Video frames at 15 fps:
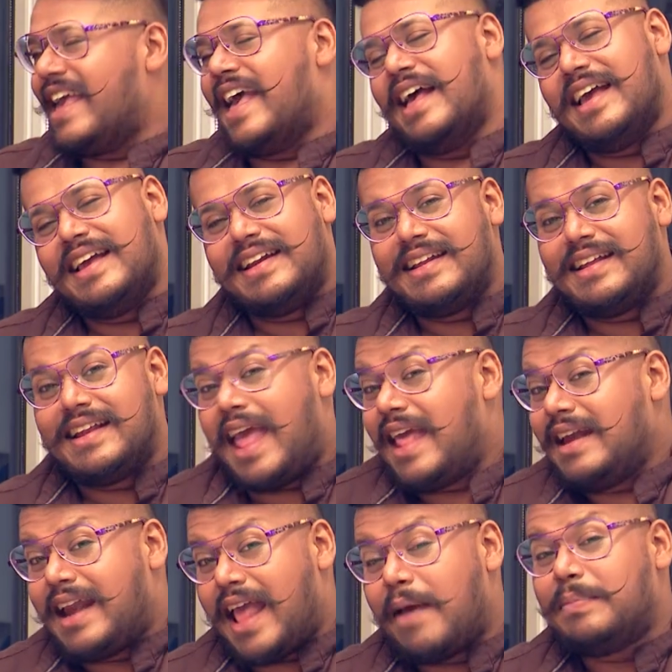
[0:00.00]
Uh, yeah, yeah, And,
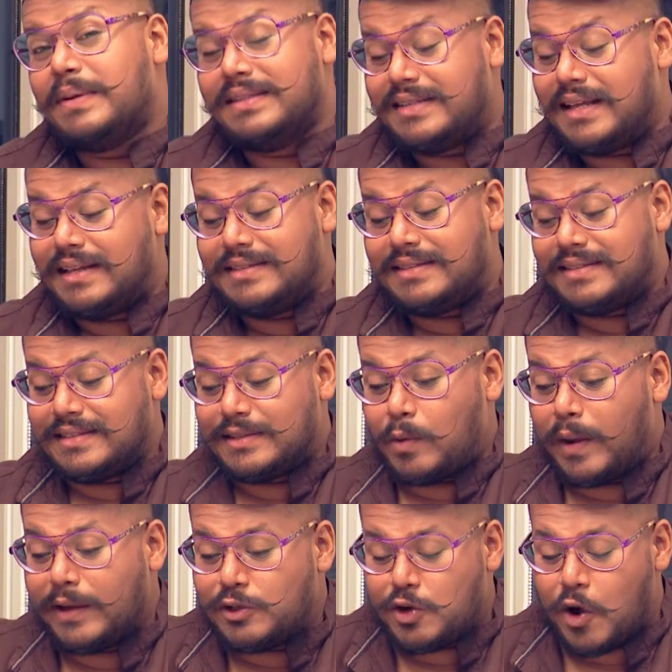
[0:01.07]
and it happens, and it's just mm.
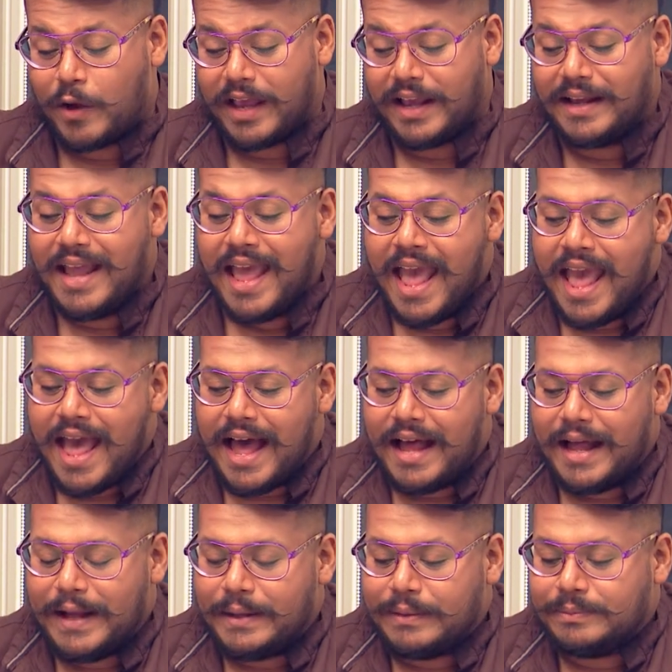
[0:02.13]
quite shocking.
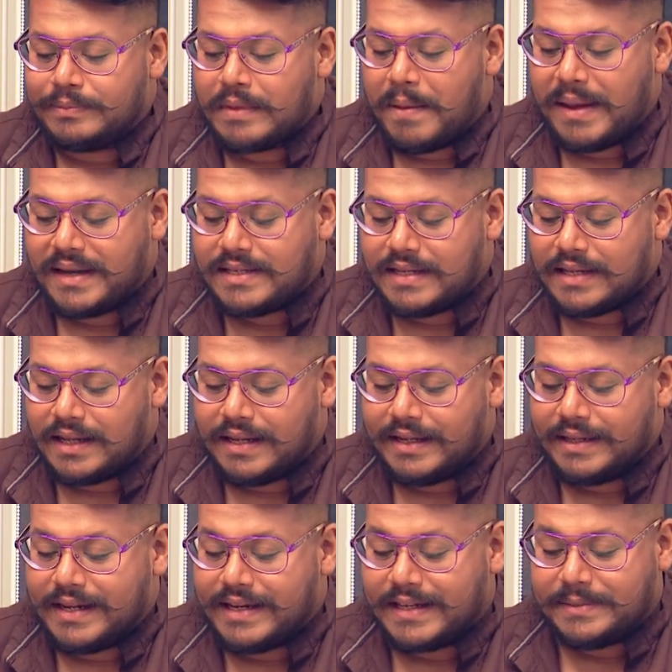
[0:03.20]
Um, but
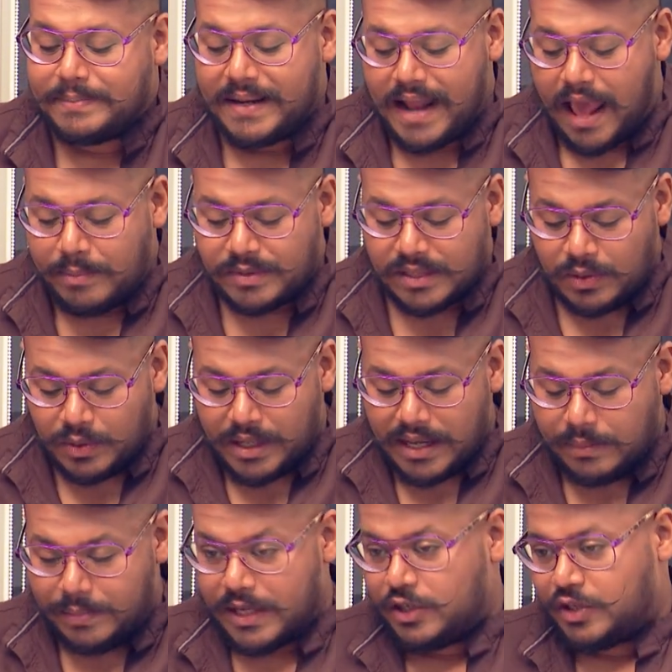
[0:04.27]
uh, it has been absolutely
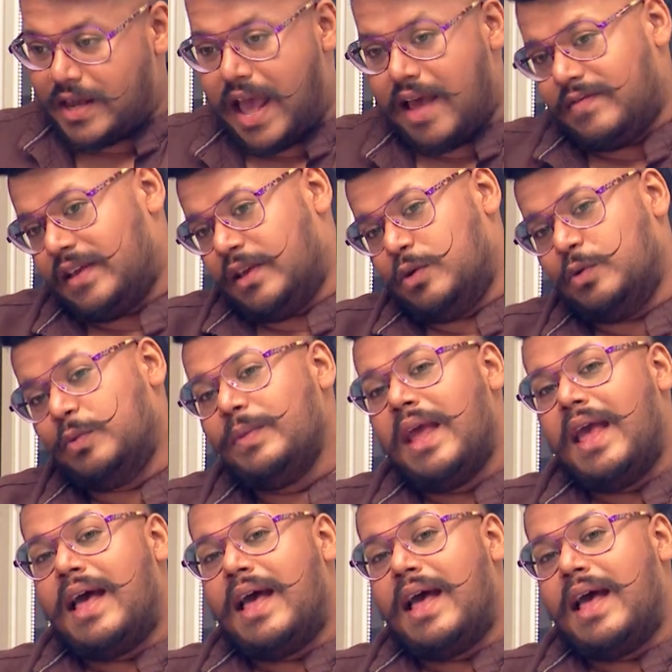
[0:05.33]
a pleasure having you.